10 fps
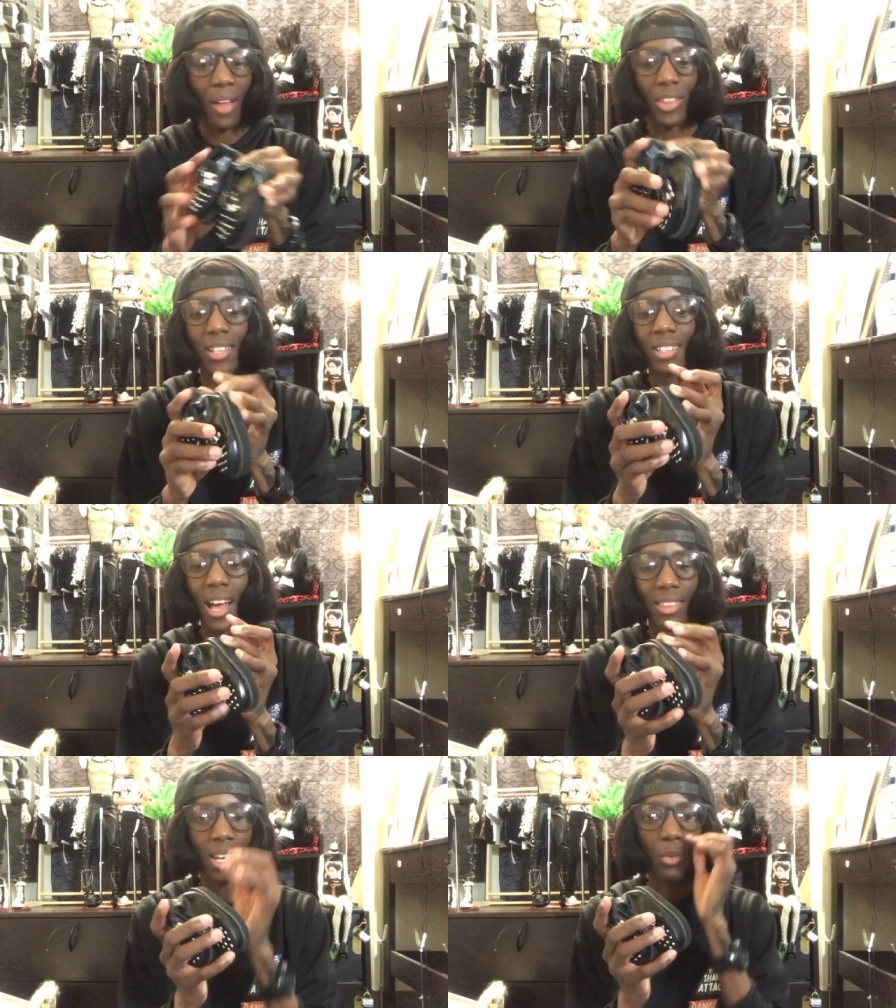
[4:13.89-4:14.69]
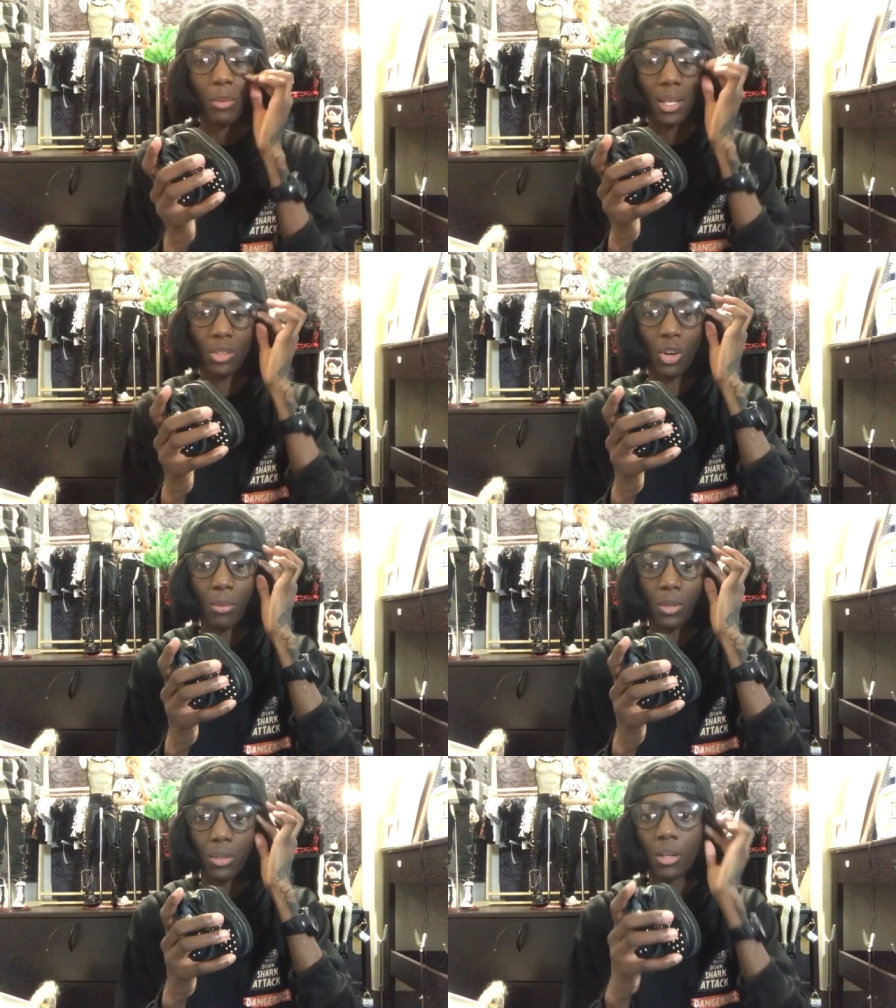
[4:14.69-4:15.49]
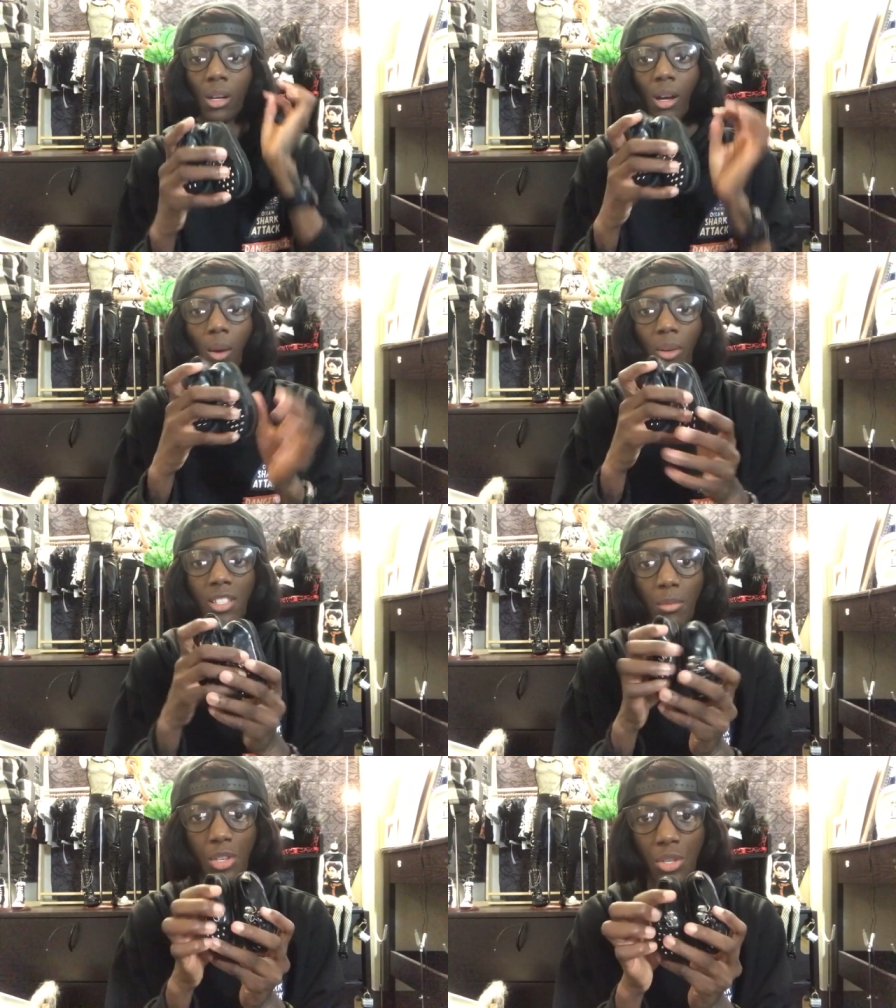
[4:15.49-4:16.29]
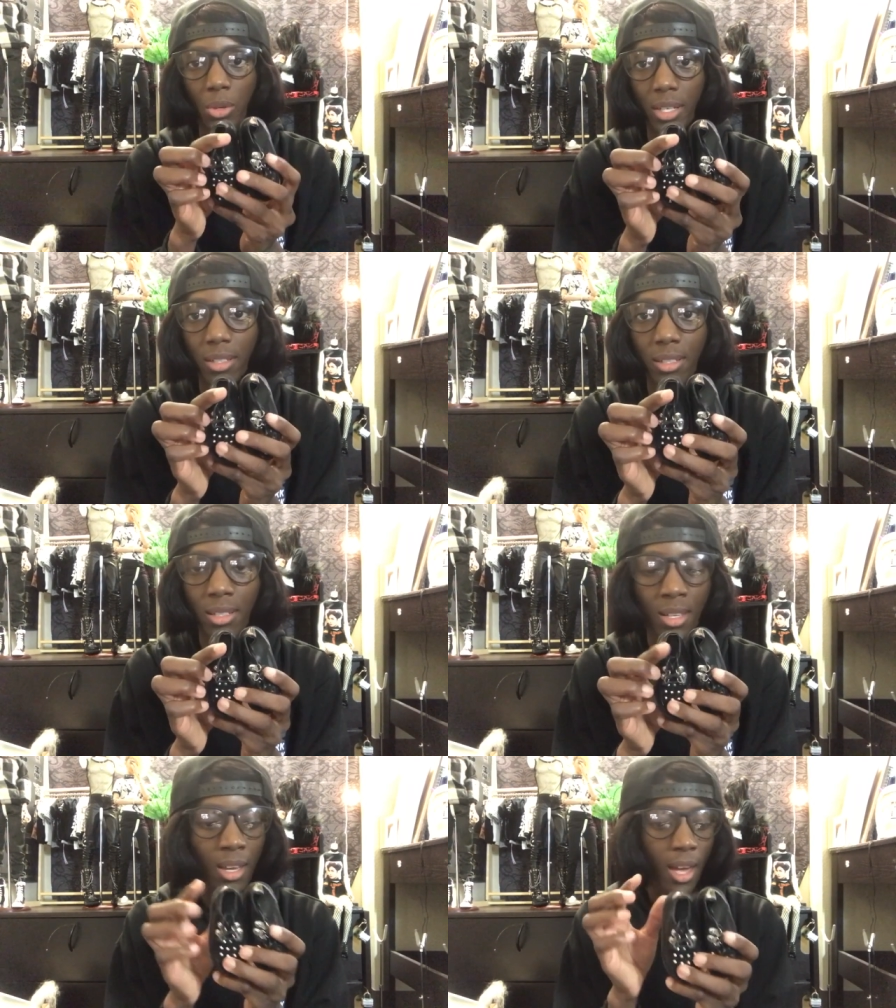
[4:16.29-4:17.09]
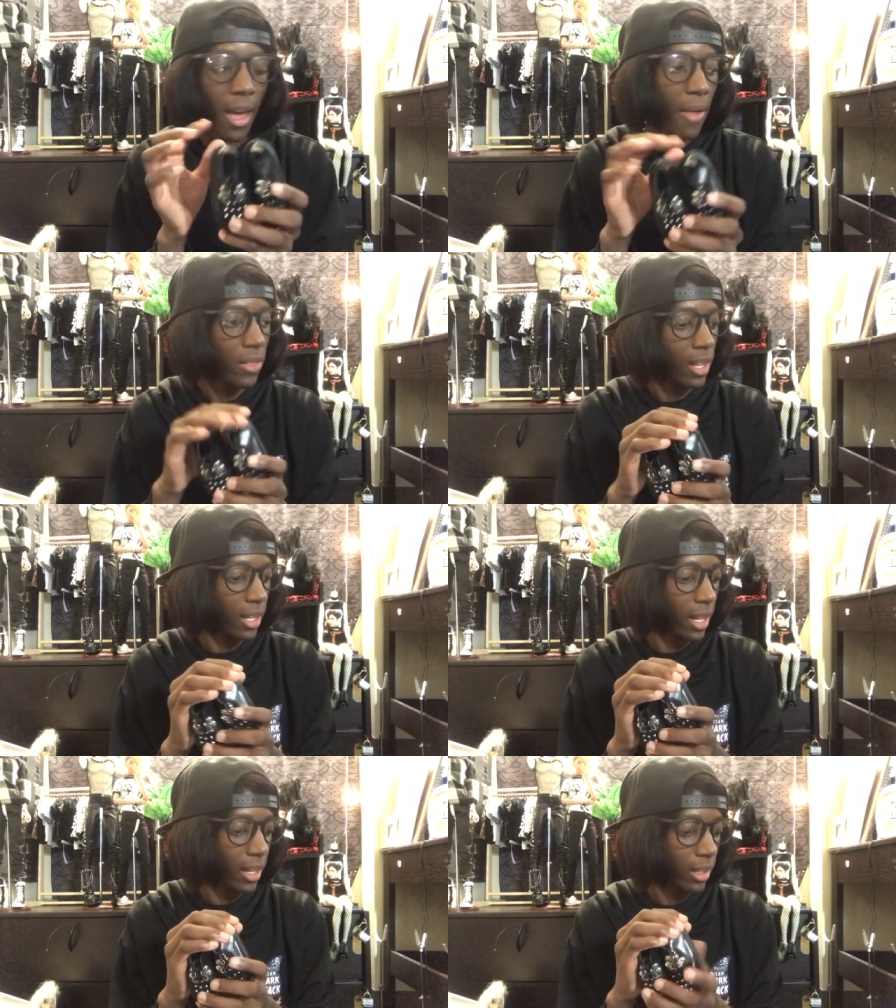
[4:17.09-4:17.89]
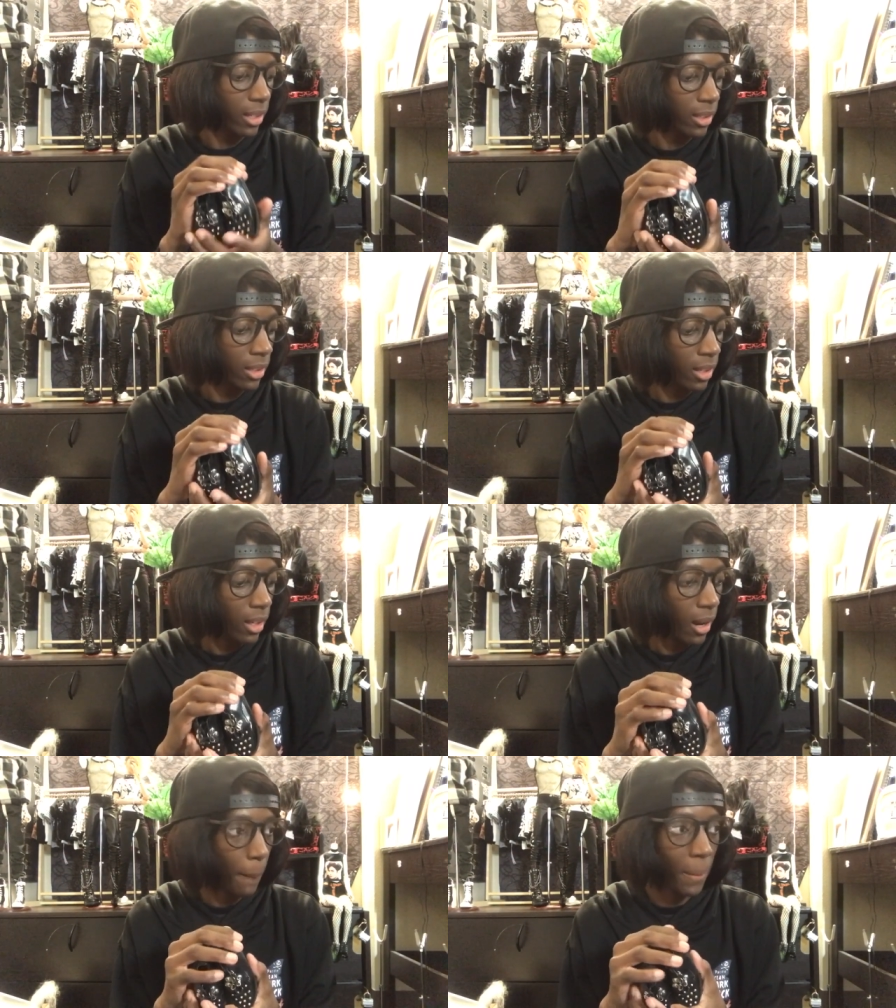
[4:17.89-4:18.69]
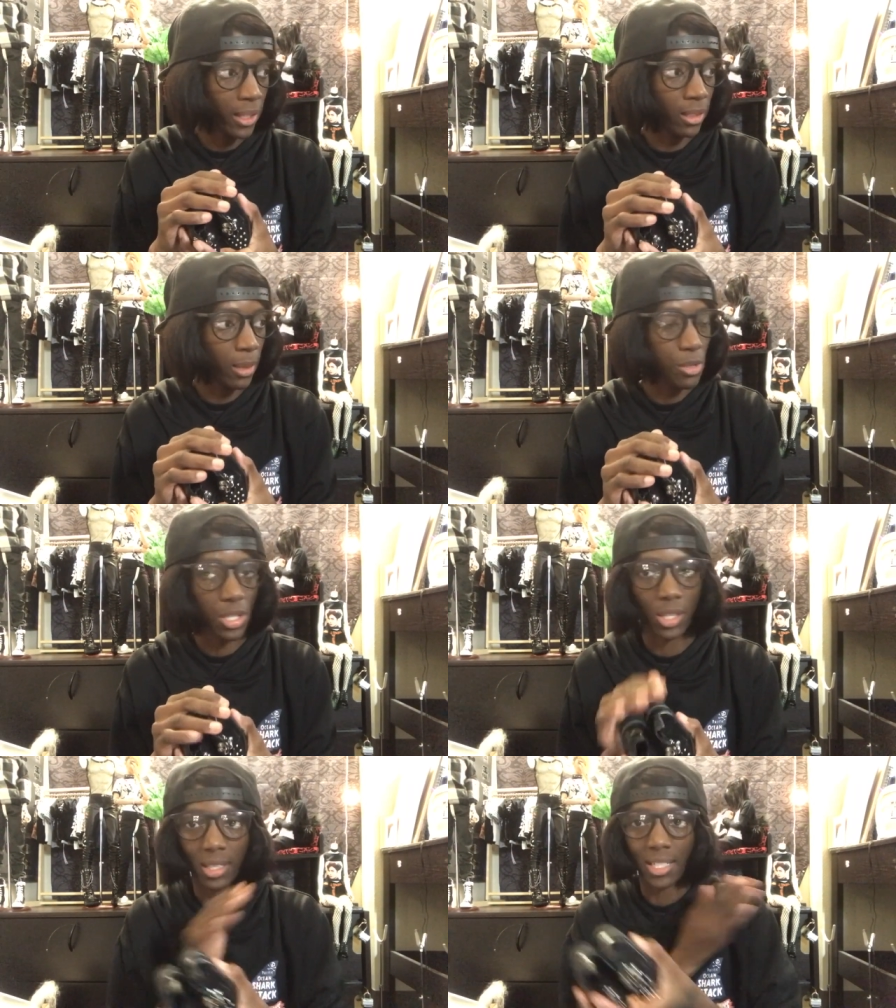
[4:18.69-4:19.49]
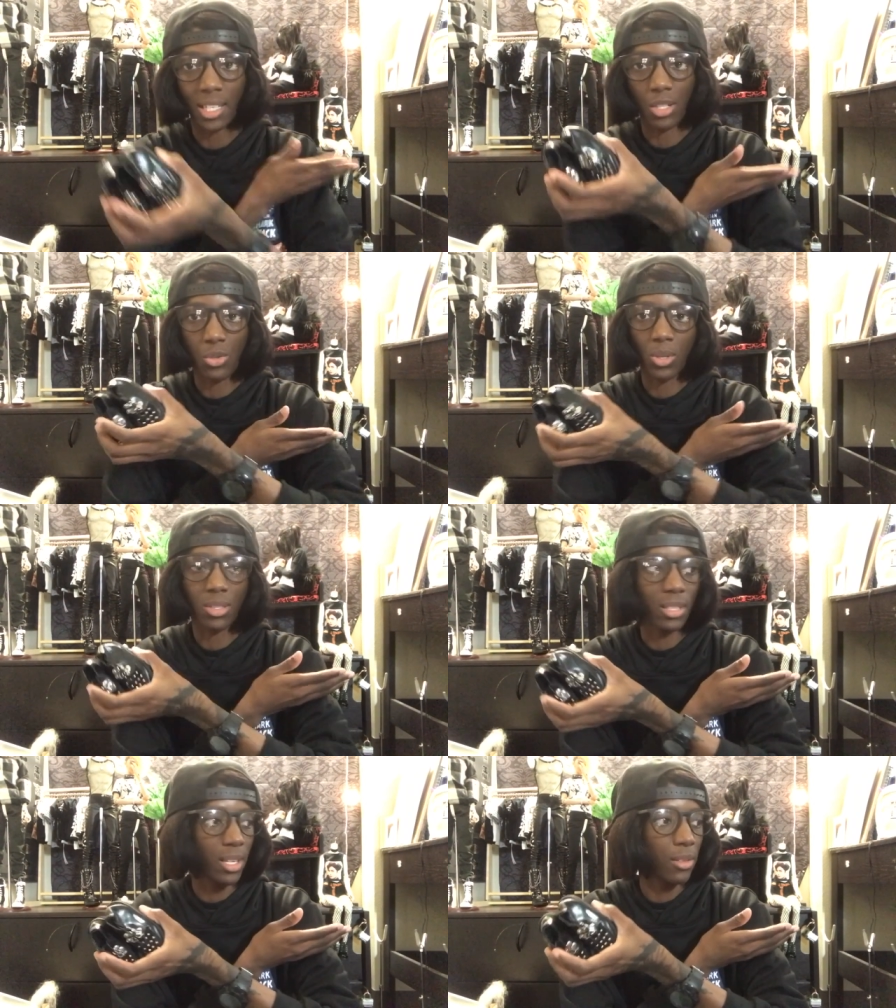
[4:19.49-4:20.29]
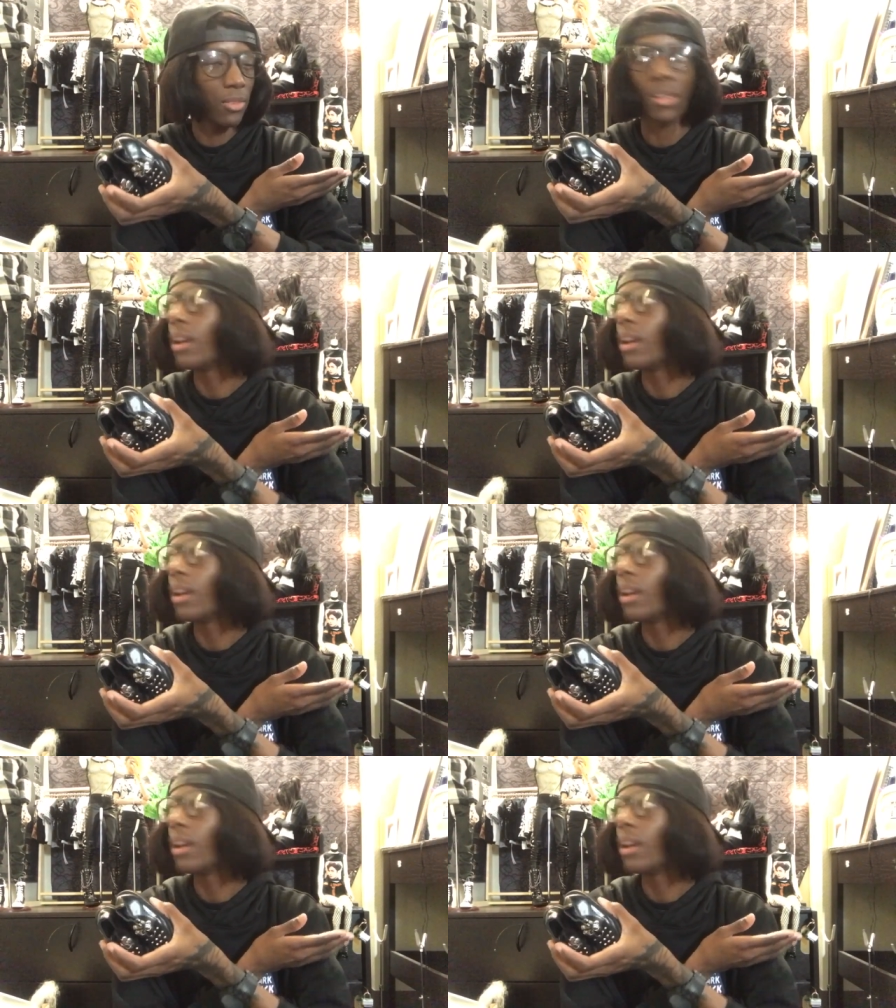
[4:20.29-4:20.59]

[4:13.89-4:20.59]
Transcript: These I think would be adorable with some shorts and then like a button-up shirt that's like short sleeve.